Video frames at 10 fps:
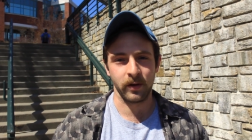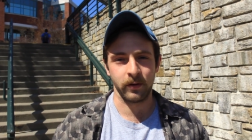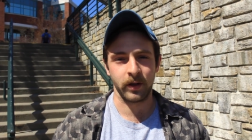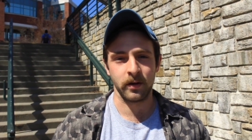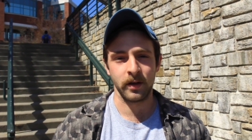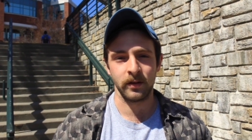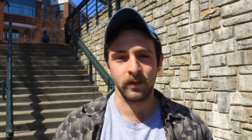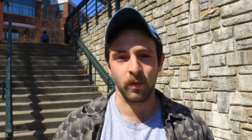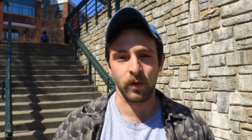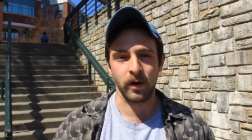Hillary
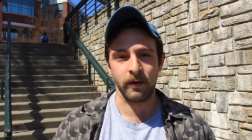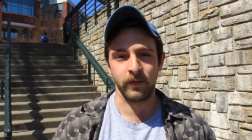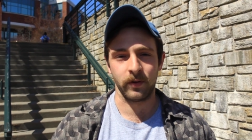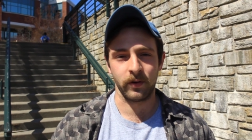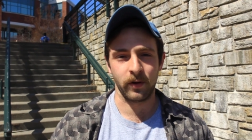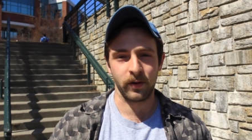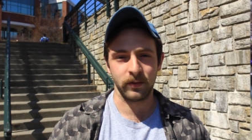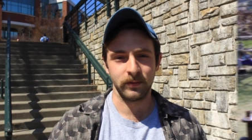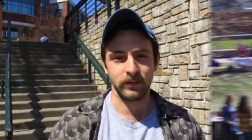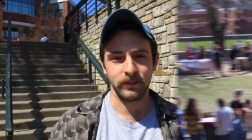Clinton, or not vote at all.